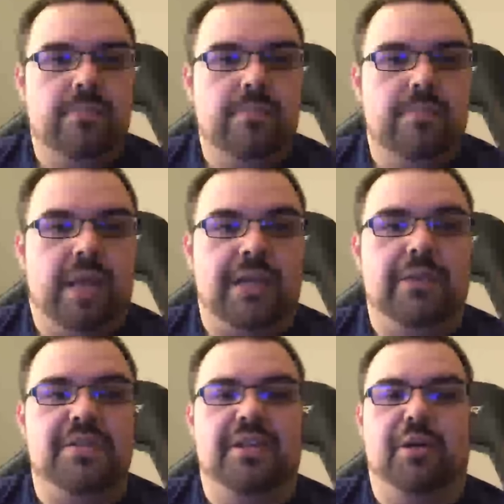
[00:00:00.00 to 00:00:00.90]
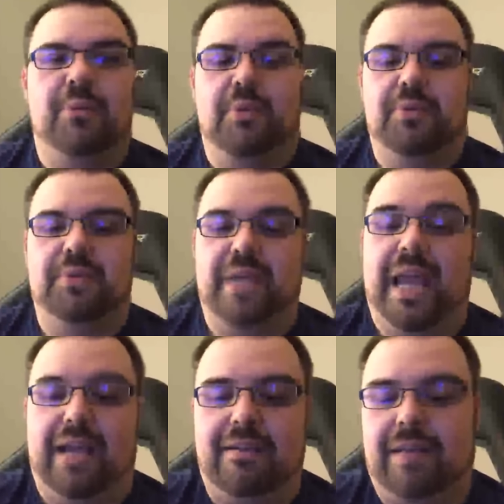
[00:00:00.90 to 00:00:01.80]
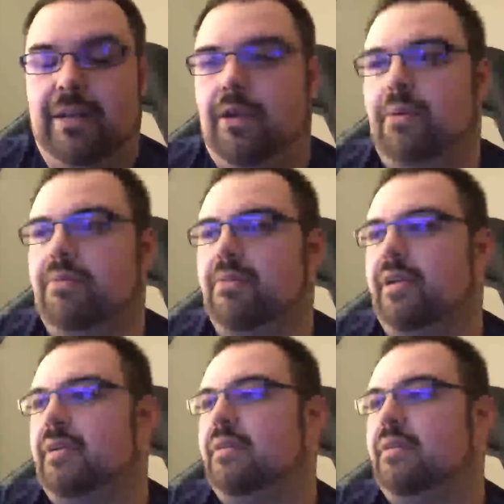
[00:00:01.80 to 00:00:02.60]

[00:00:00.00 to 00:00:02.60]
Not using Ubuntu. Yeah, I know, right?